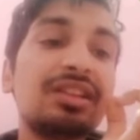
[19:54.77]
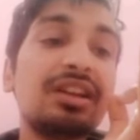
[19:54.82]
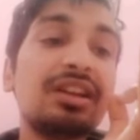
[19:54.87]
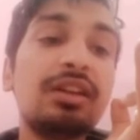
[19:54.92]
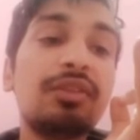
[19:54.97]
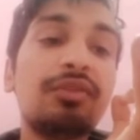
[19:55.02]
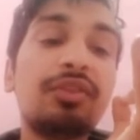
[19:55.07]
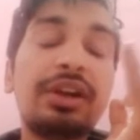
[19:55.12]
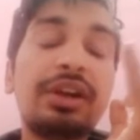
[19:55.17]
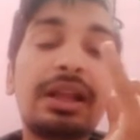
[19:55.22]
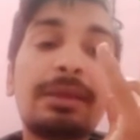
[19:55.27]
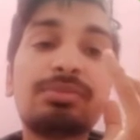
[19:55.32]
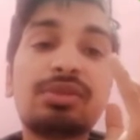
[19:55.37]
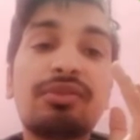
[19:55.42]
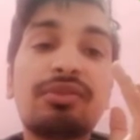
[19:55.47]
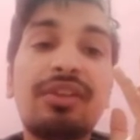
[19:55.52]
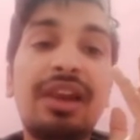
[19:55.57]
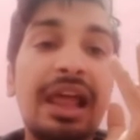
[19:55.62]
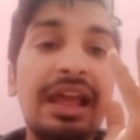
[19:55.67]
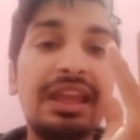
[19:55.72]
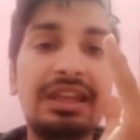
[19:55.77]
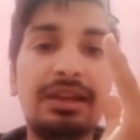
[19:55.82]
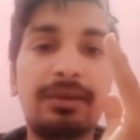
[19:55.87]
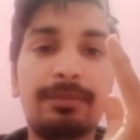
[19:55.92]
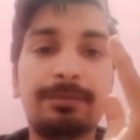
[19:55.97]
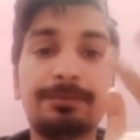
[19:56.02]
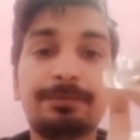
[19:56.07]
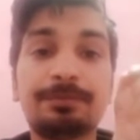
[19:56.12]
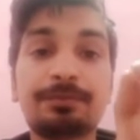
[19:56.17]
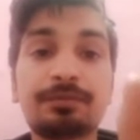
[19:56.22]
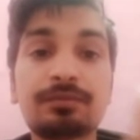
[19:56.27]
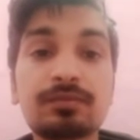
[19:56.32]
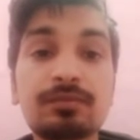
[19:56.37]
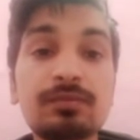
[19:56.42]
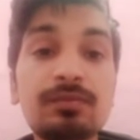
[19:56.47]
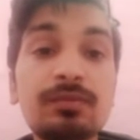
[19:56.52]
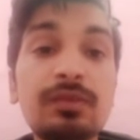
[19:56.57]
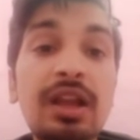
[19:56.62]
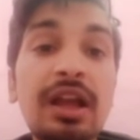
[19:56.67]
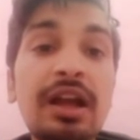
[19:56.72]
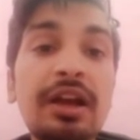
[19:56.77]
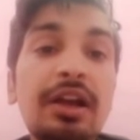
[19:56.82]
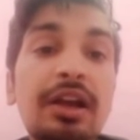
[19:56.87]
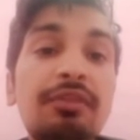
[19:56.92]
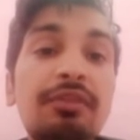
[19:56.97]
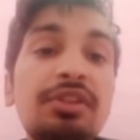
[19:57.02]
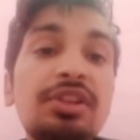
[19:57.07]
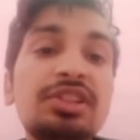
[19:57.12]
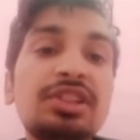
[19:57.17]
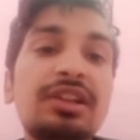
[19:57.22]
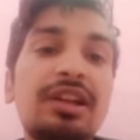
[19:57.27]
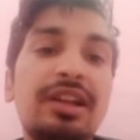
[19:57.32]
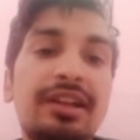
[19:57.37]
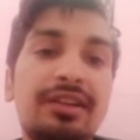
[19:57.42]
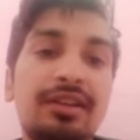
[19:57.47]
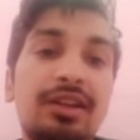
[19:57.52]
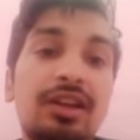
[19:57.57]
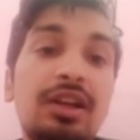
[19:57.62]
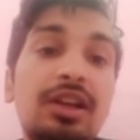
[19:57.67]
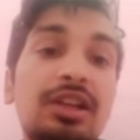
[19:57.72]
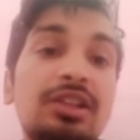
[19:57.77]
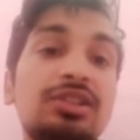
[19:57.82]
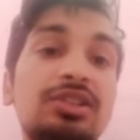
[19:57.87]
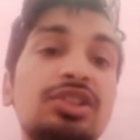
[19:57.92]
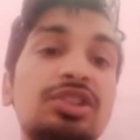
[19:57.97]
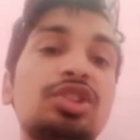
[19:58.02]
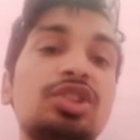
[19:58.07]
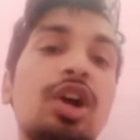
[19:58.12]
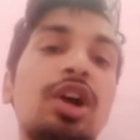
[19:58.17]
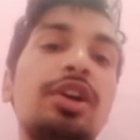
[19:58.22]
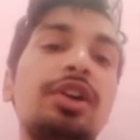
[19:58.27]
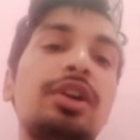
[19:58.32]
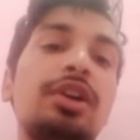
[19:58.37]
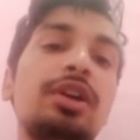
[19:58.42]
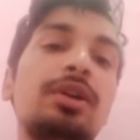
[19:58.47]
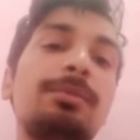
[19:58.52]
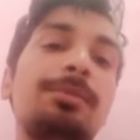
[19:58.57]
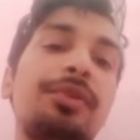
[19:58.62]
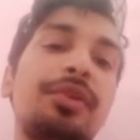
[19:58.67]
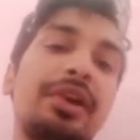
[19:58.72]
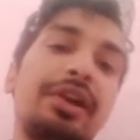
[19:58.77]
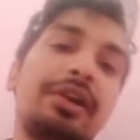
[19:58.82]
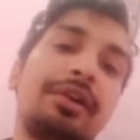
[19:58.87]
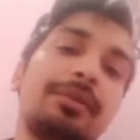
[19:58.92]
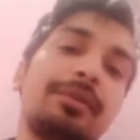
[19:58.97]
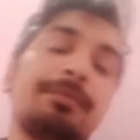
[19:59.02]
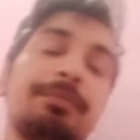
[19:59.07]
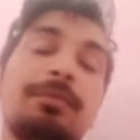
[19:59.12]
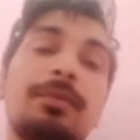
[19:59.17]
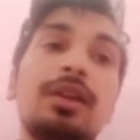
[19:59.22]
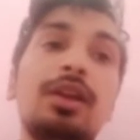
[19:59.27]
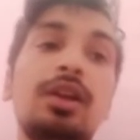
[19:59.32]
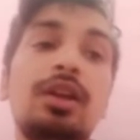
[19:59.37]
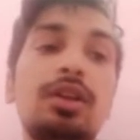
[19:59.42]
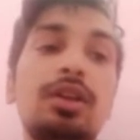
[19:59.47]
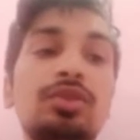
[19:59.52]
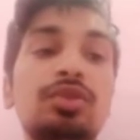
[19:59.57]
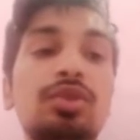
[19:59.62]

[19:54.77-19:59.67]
different types of line. Conversion line is a short term trend. So